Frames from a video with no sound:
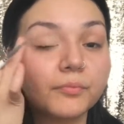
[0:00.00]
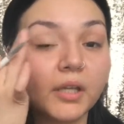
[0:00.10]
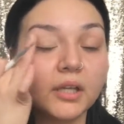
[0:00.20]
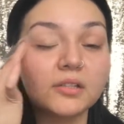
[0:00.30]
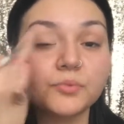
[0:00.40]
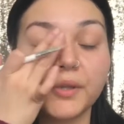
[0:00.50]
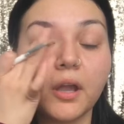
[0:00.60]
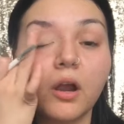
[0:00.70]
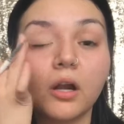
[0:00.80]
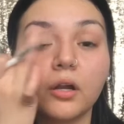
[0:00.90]
because we
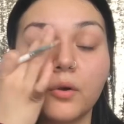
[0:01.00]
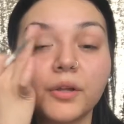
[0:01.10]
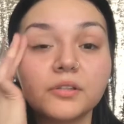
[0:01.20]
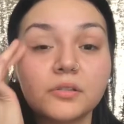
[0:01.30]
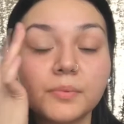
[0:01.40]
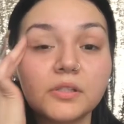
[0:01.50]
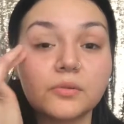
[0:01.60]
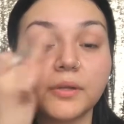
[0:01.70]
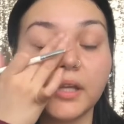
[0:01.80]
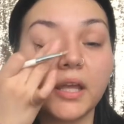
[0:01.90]
are going to be
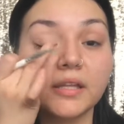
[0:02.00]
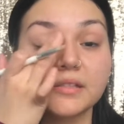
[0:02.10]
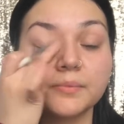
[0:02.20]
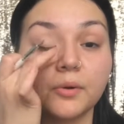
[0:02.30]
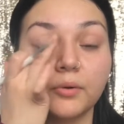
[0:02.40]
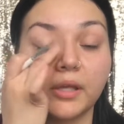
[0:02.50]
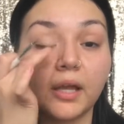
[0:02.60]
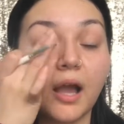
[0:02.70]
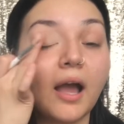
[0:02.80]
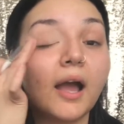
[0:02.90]
doing a
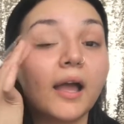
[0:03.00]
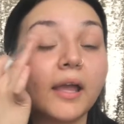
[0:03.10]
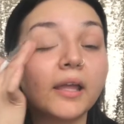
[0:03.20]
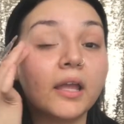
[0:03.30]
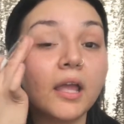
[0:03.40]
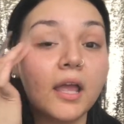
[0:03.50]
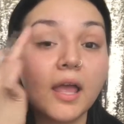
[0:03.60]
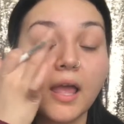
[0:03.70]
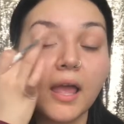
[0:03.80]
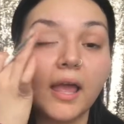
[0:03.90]
smoky eye,
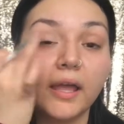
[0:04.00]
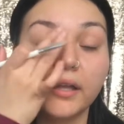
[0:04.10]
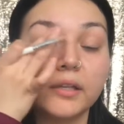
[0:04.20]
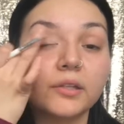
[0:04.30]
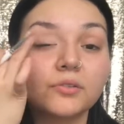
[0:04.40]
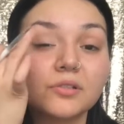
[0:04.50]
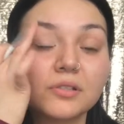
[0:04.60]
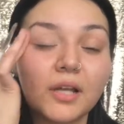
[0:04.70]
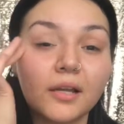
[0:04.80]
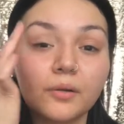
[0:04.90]
and you
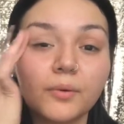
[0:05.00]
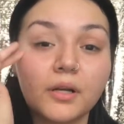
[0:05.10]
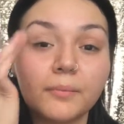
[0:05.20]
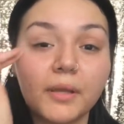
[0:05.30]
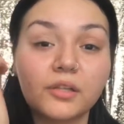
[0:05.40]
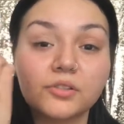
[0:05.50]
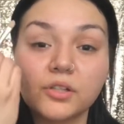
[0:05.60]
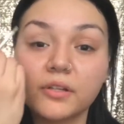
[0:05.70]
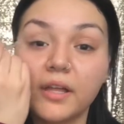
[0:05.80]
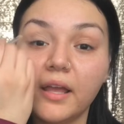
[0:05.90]
just kind of want to make
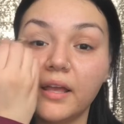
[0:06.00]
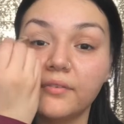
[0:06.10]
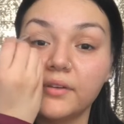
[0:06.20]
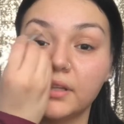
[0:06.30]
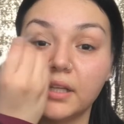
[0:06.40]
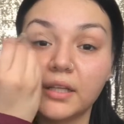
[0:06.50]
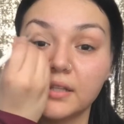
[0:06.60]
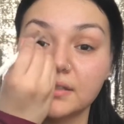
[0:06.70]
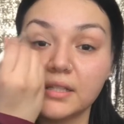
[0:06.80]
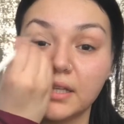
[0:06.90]
sure that everything
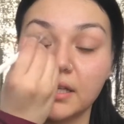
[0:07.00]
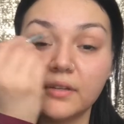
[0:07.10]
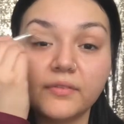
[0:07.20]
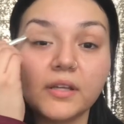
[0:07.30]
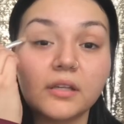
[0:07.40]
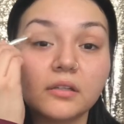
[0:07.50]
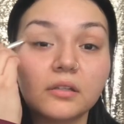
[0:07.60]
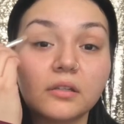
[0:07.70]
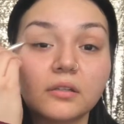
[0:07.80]
is even